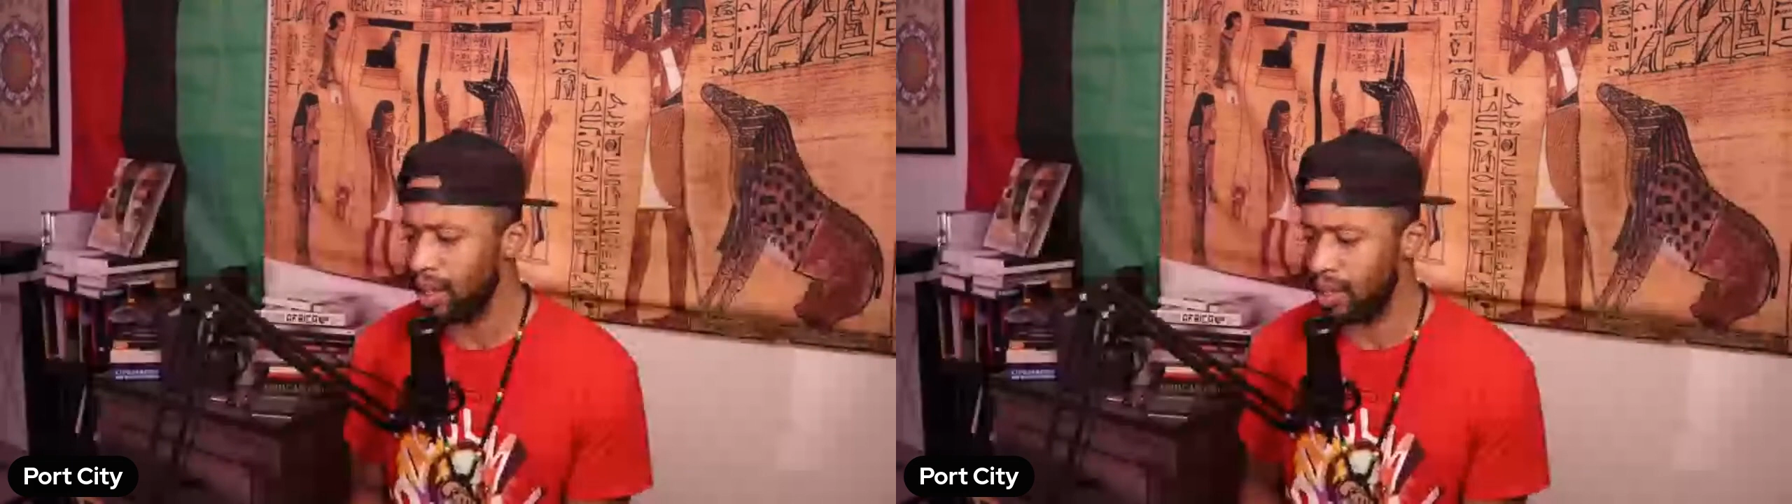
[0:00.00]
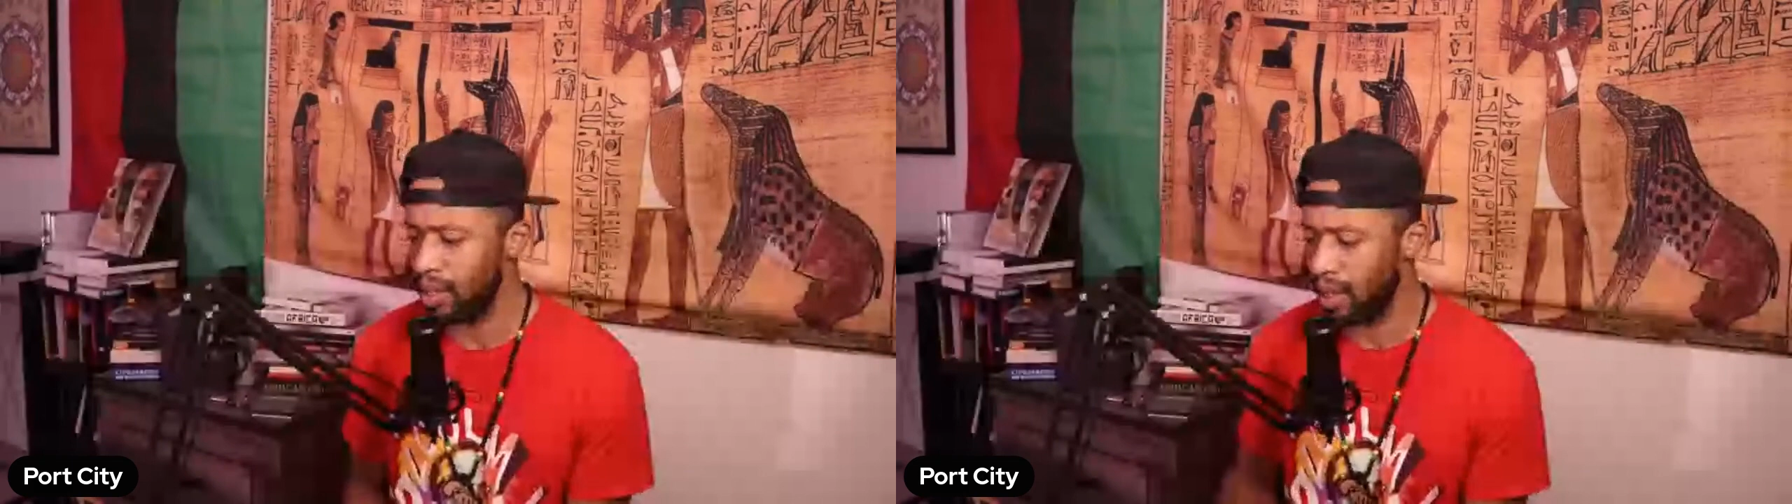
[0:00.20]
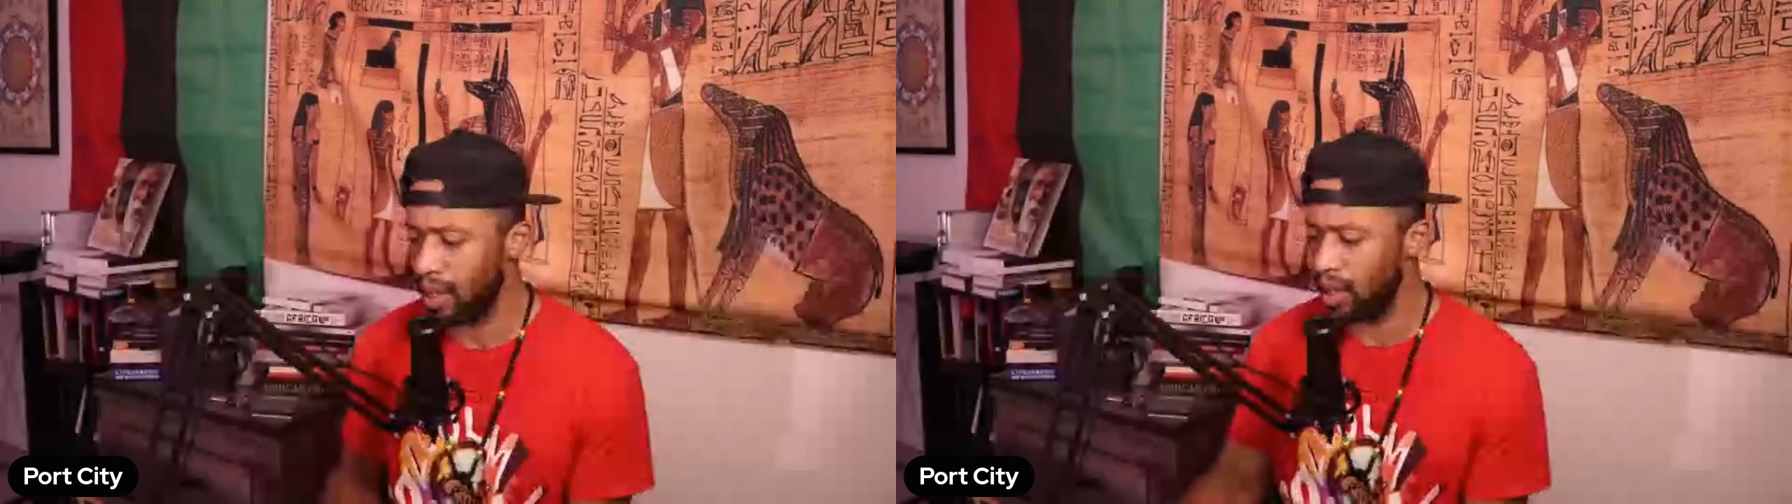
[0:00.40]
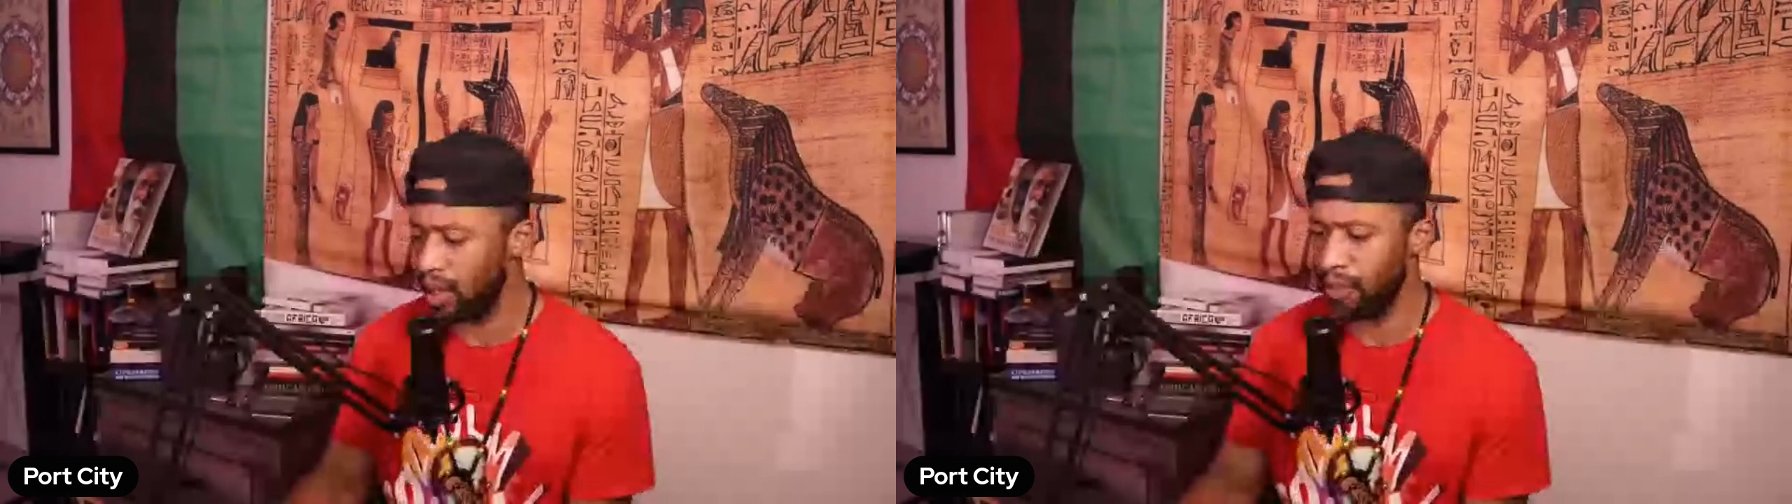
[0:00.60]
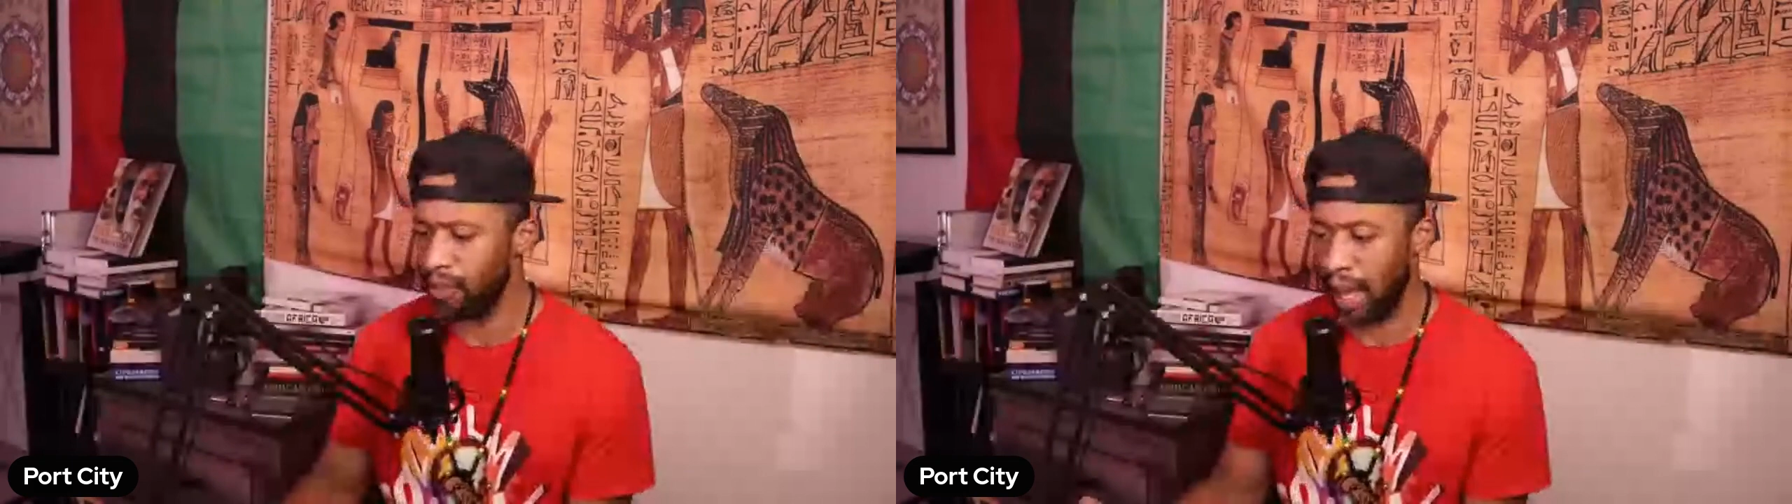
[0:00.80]
study
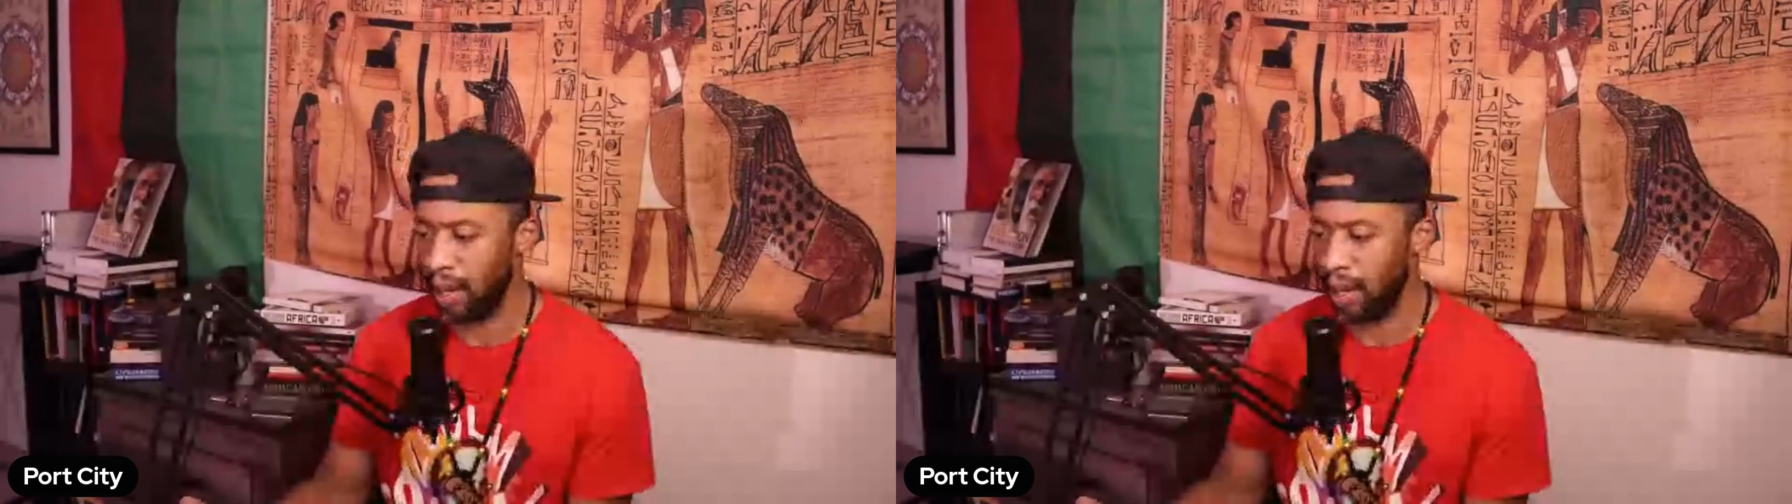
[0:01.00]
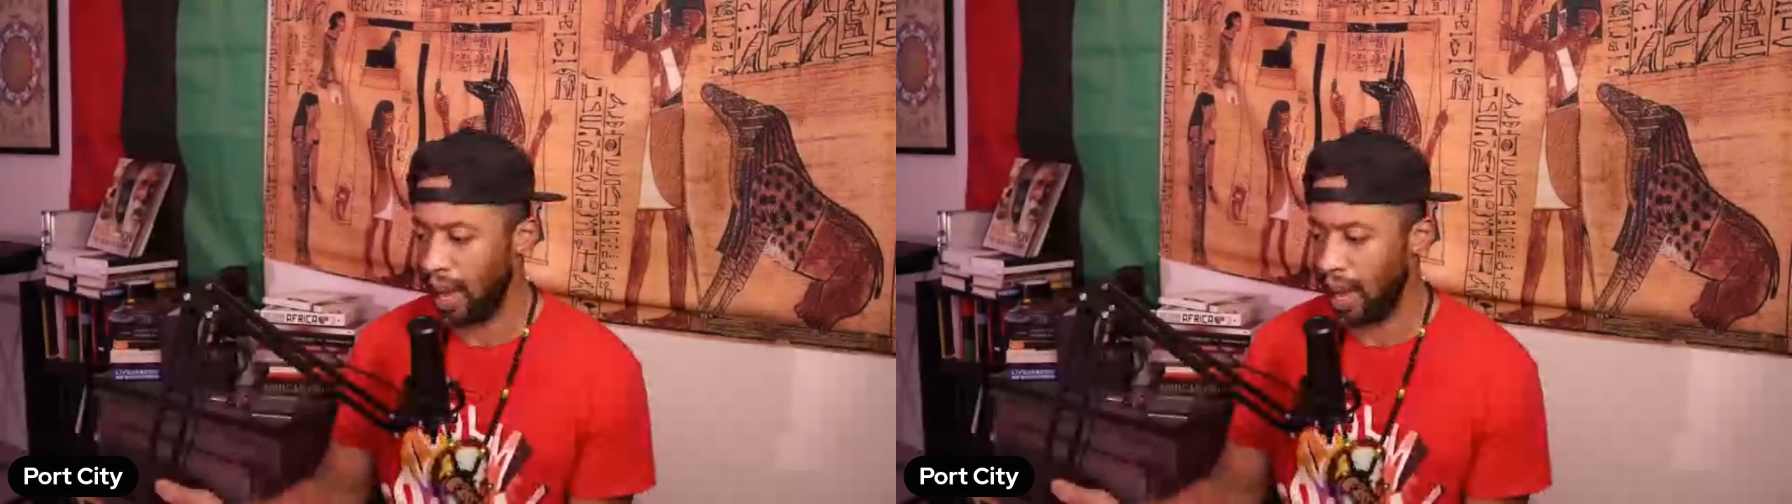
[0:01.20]
for that